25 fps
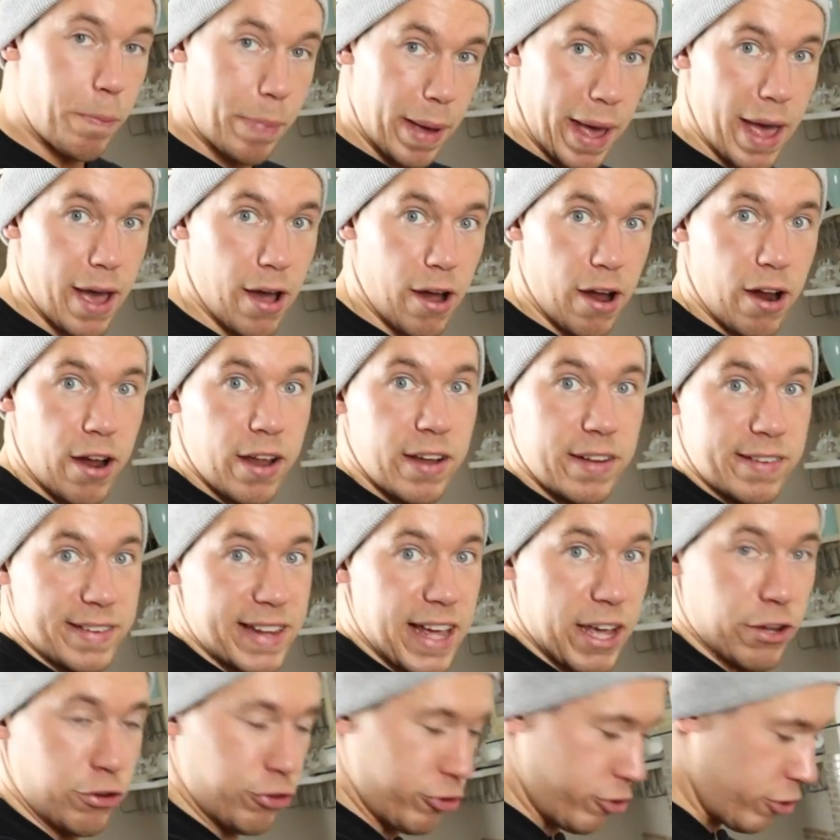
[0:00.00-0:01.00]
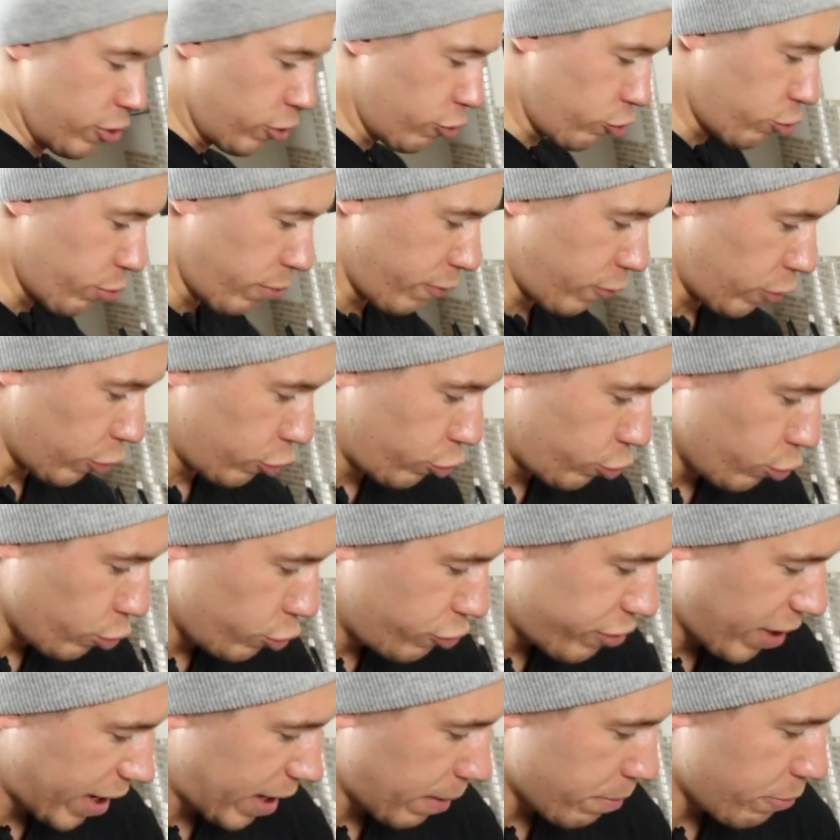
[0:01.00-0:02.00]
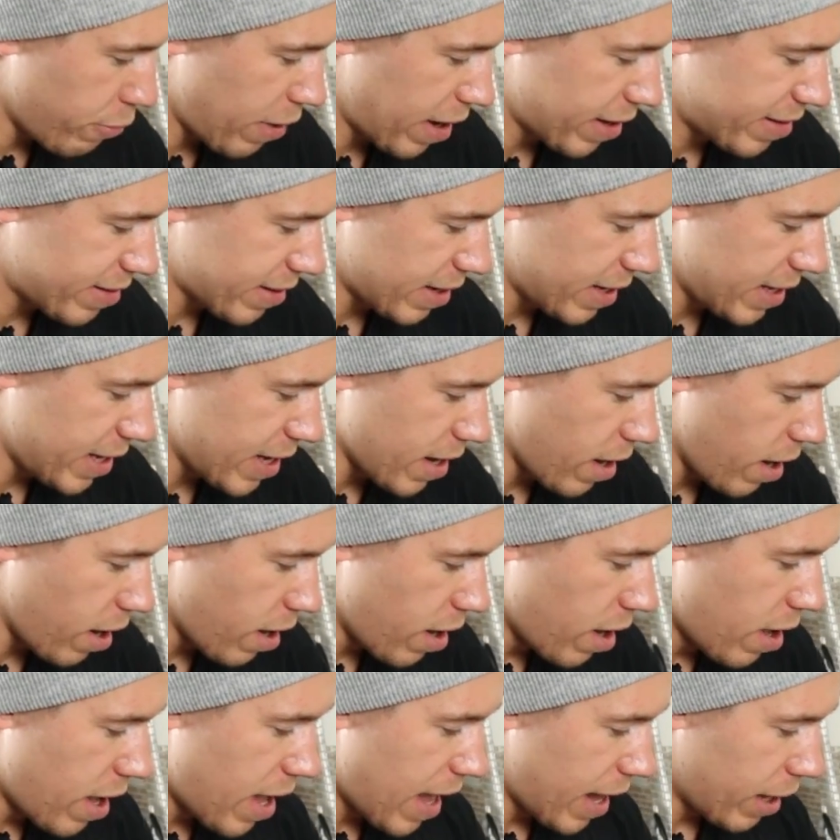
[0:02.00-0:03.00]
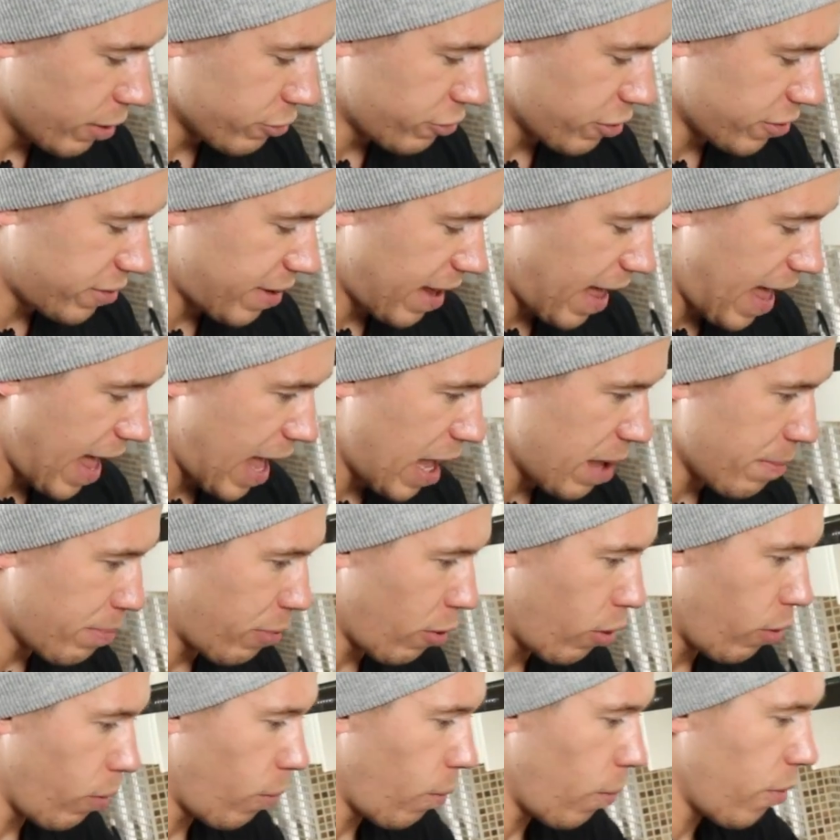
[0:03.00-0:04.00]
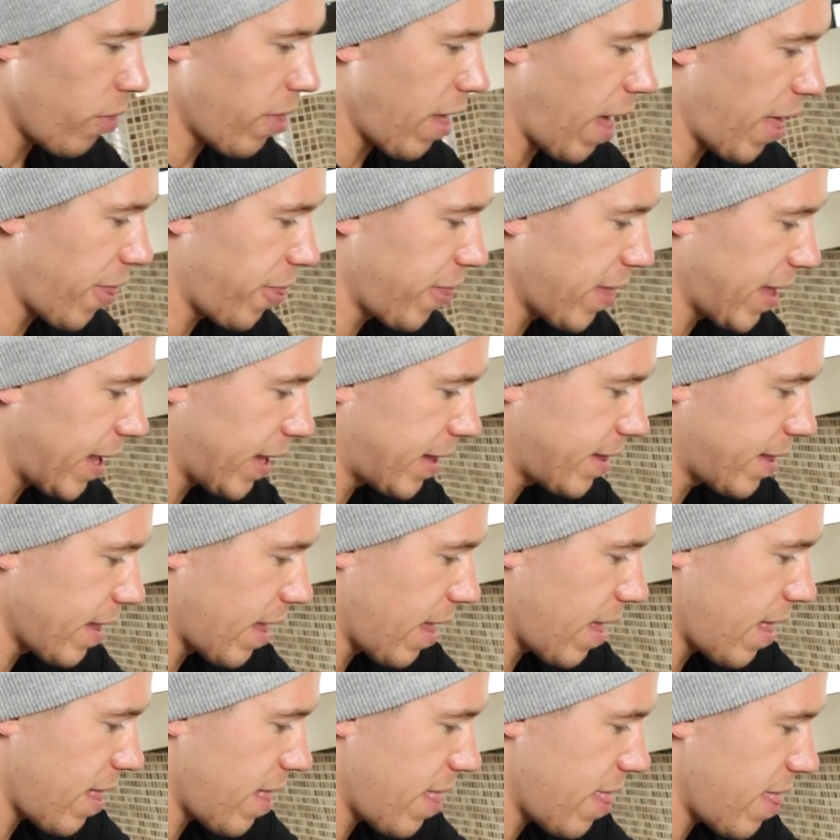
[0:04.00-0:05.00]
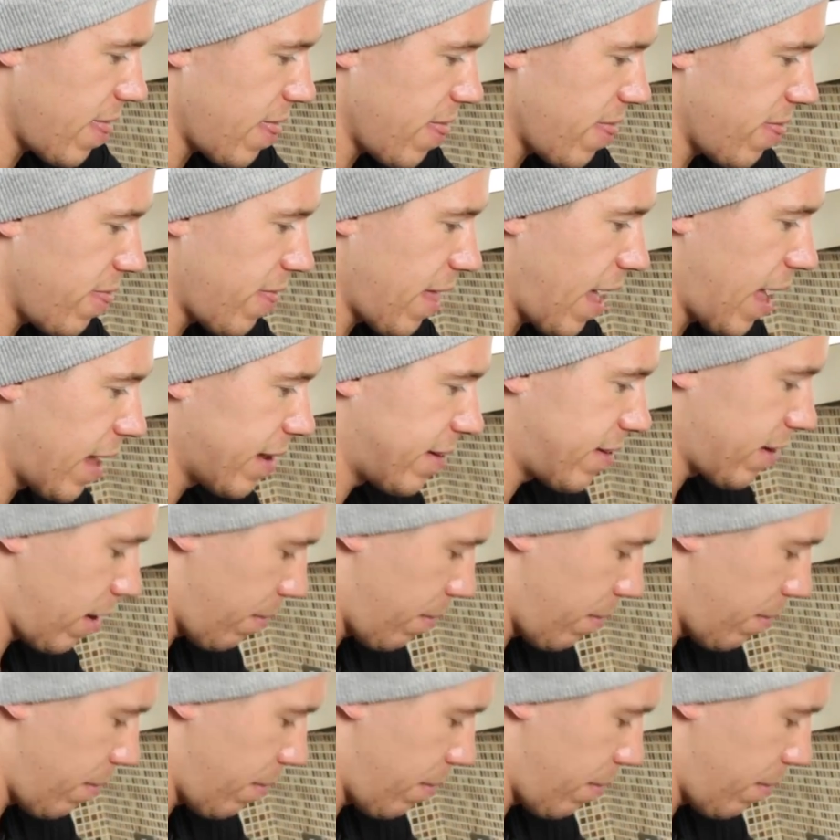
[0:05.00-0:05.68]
per dish. So we've got 2 chicken breasts in here. I'll just eyeball that. I think that's